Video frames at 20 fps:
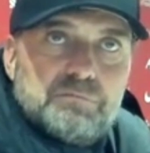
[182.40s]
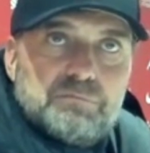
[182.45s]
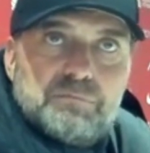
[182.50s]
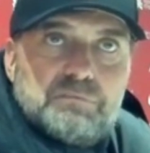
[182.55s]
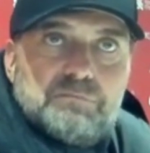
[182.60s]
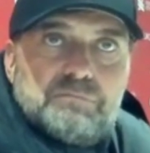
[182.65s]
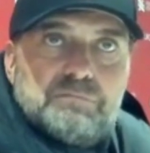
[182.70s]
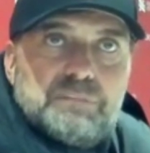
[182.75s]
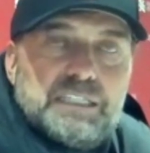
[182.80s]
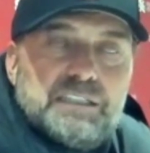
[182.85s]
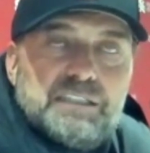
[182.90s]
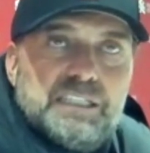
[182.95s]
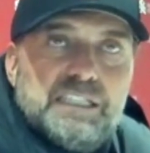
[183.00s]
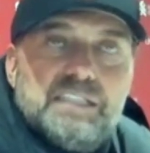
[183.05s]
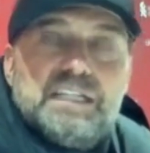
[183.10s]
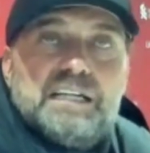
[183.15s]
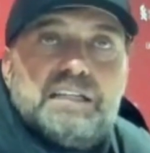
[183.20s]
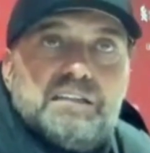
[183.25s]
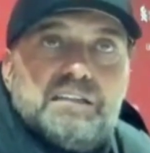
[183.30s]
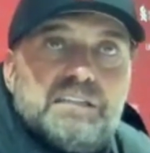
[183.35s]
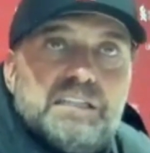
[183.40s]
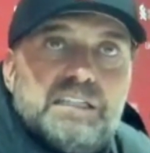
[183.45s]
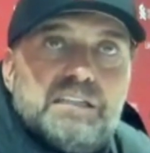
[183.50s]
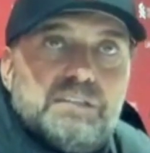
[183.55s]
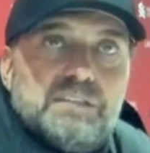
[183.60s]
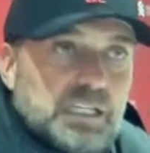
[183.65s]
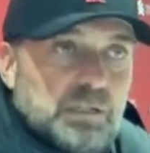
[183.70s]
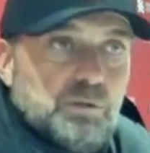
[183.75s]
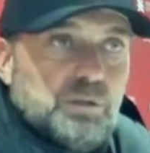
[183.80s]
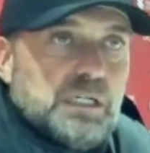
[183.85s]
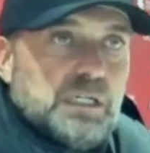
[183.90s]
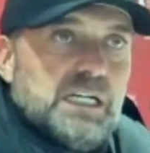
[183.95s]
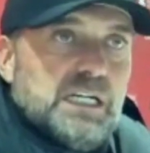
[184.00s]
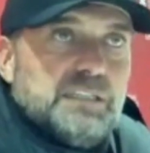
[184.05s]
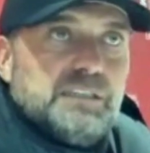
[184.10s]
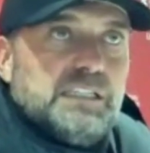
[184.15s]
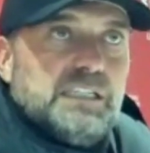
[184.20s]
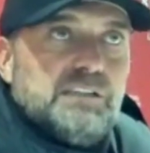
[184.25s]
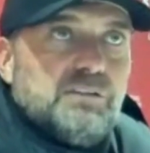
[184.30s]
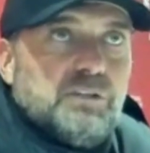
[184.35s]
that he did anything, a yellow card,
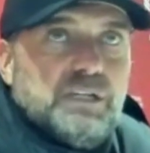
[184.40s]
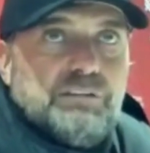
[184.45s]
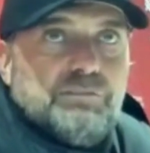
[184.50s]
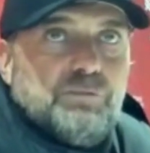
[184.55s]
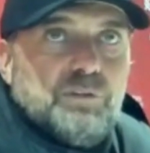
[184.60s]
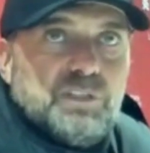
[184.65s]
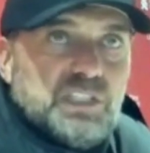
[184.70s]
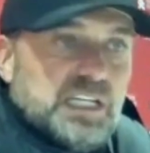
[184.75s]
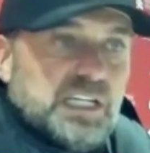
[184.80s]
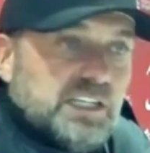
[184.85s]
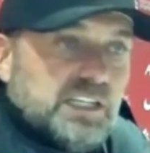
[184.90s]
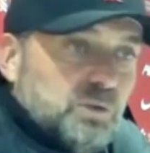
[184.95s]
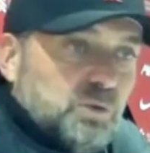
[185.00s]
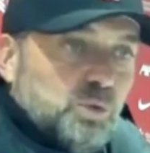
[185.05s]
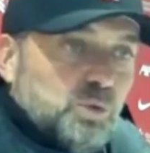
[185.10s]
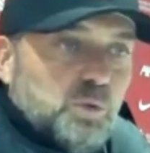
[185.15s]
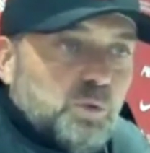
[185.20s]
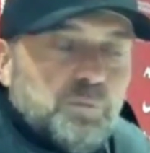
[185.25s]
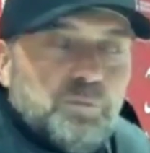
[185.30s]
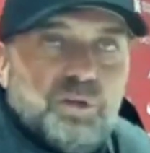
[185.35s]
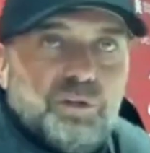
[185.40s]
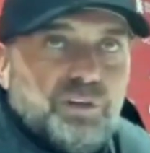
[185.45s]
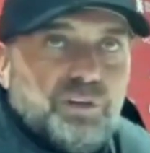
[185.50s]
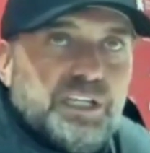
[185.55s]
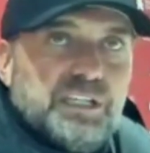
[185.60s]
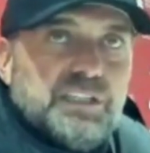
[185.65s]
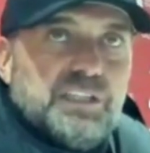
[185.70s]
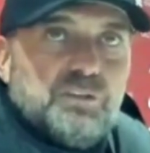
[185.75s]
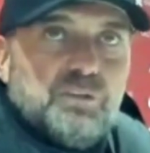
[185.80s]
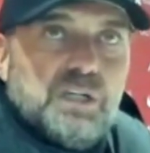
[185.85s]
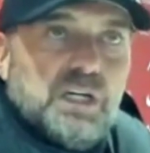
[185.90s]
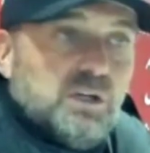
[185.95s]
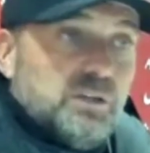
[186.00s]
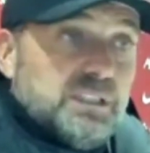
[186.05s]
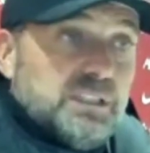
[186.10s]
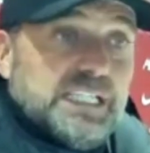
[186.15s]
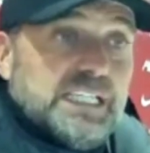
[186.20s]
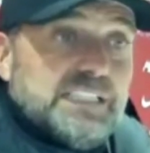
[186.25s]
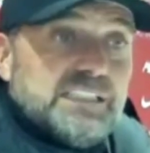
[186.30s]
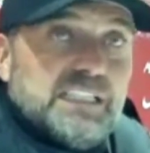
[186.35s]
and then the ref was like, you do one more thing, and you're
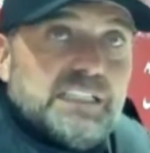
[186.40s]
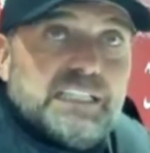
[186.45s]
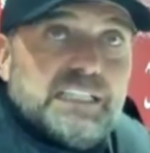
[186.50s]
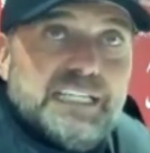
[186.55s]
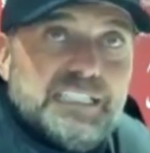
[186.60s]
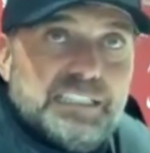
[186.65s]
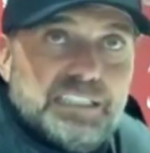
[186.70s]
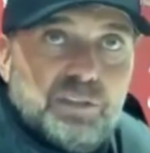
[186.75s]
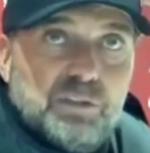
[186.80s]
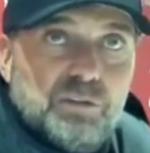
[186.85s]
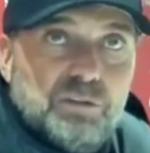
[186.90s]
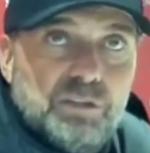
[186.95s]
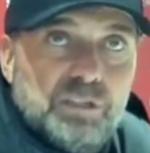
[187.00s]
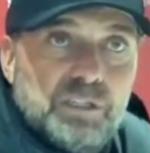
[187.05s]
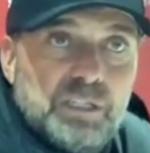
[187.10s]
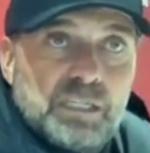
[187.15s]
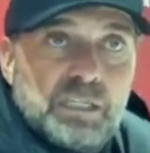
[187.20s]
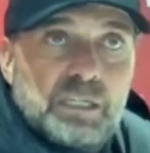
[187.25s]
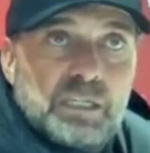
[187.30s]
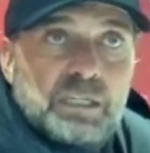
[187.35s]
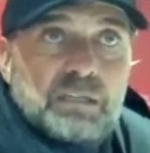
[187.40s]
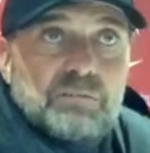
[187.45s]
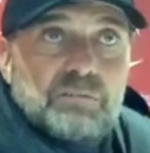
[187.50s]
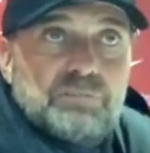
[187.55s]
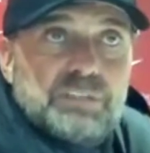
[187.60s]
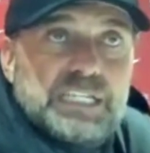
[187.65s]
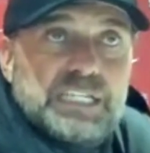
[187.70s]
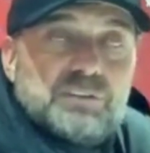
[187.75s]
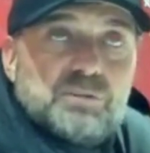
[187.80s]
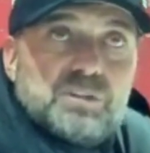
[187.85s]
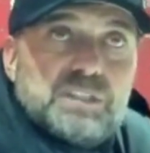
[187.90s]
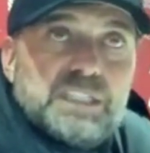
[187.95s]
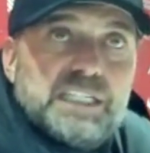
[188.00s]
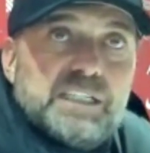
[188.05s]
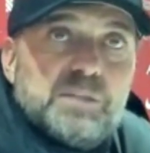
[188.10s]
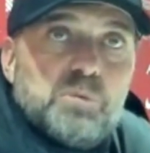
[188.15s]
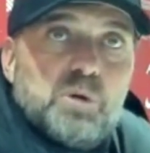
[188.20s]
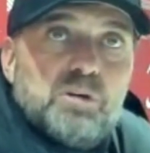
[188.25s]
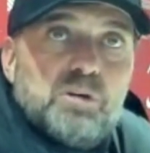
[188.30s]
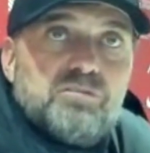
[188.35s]
out against Atletico. We had to
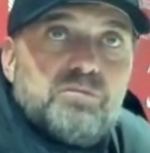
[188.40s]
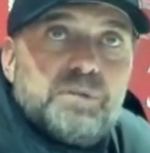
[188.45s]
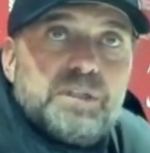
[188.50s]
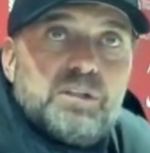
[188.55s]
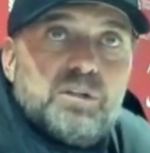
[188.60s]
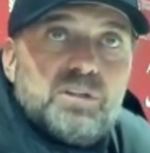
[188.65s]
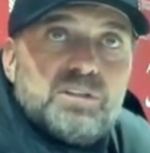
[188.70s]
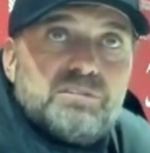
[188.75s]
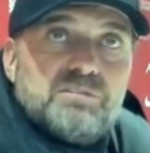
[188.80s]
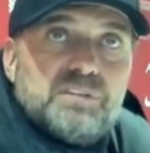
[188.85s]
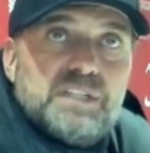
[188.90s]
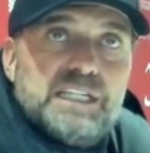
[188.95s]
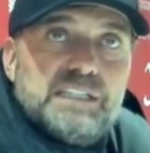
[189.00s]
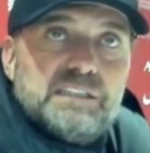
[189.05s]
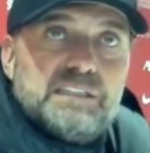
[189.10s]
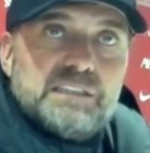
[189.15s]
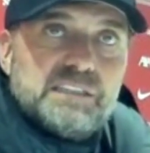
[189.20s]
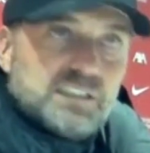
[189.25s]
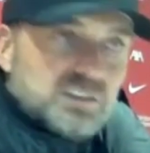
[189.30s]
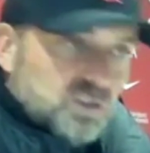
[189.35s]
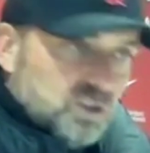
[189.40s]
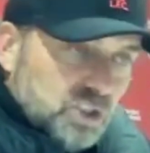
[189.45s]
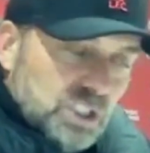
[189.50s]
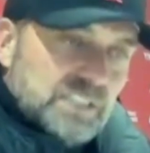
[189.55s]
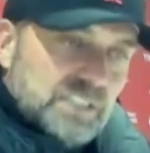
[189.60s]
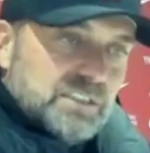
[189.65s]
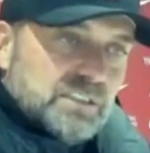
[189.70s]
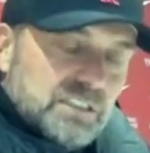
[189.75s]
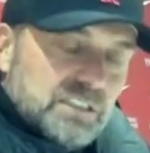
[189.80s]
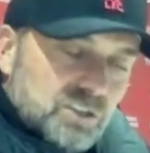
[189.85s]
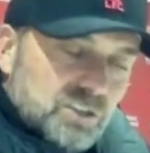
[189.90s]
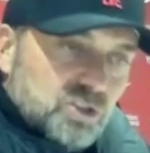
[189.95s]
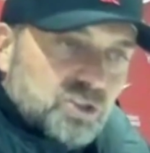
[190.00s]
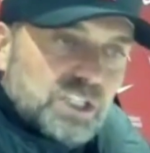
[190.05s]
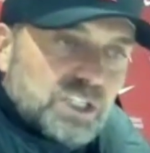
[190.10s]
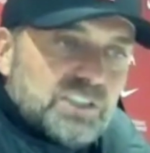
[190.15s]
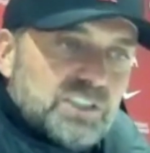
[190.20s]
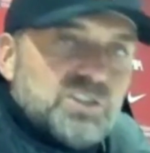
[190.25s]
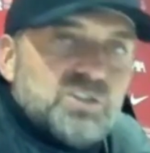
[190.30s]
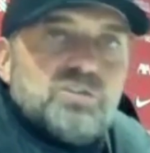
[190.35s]
take him off because of that, and it's
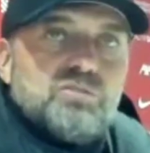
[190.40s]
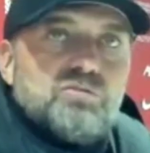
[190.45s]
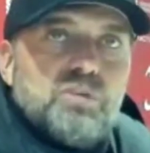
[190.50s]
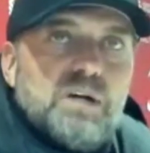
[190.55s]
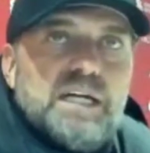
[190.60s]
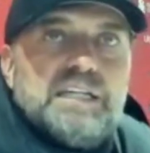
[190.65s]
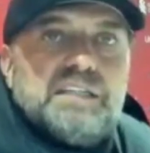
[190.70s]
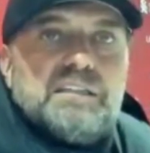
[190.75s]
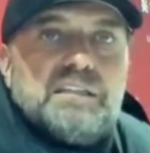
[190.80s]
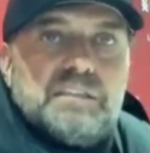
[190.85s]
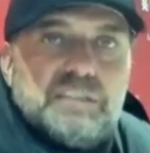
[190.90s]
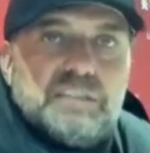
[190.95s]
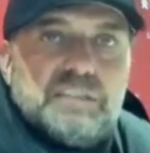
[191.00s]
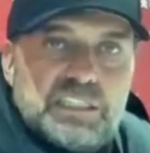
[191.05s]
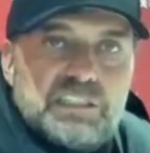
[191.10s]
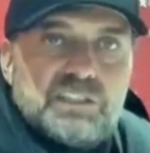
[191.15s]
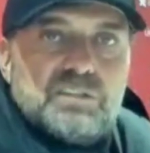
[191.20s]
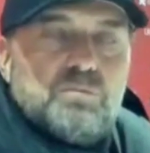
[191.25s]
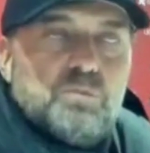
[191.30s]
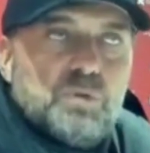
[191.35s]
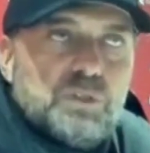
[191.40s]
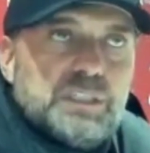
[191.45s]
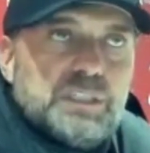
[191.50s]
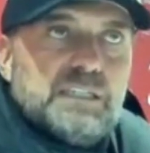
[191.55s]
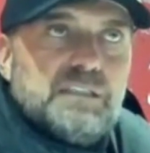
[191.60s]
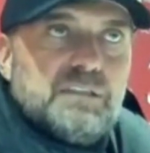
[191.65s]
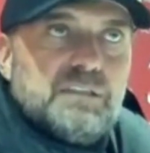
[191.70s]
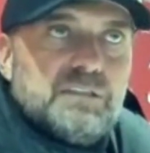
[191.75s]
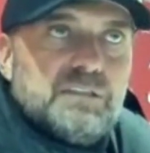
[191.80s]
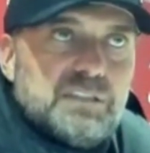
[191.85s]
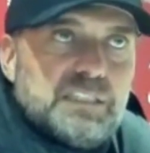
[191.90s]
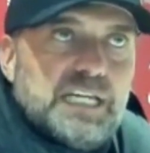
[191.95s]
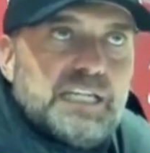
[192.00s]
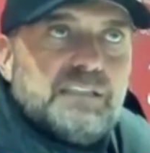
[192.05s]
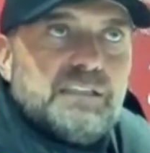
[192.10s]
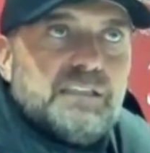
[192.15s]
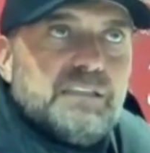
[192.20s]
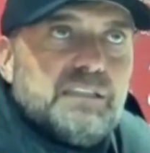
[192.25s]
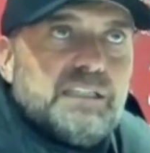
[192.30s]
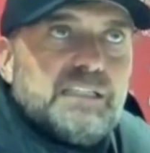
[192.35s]
just not right. And that's what I
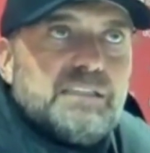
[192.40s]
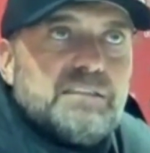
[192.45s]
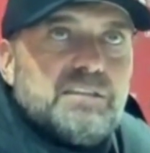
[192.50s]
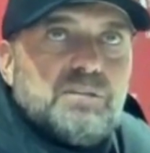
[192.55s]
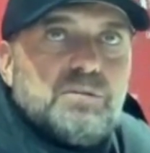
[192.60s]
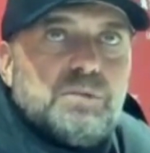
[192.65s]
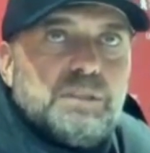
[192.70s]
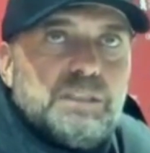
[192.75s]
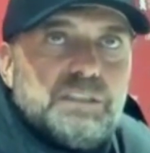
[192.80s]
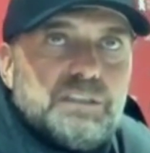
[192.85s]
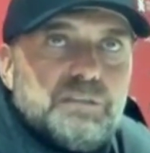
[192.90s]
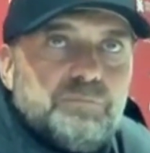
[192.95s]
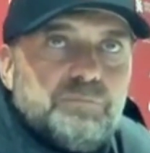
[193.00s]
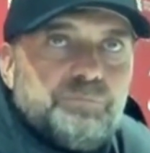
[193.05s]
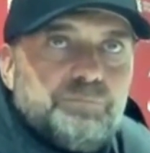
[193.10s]
said in that situation.